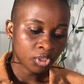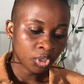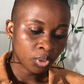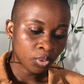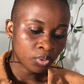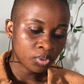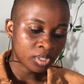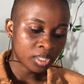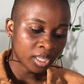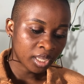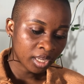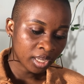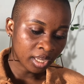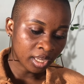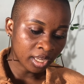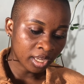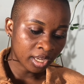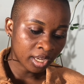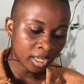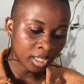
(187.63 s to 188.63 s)
you see
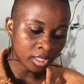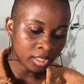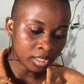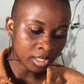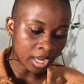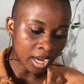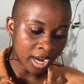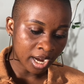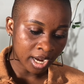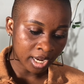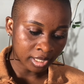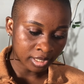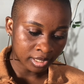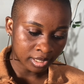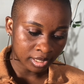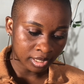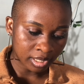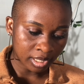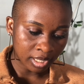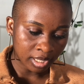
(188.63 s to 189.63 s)
here it
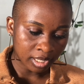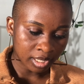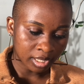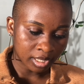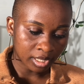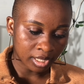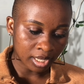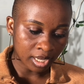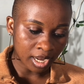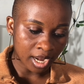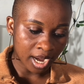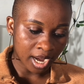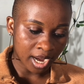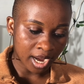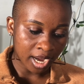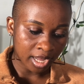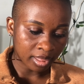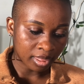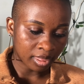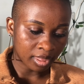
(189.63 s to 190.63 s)
asks
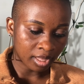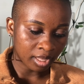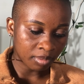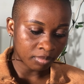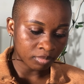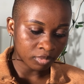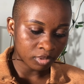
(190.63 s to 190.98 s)
add theme,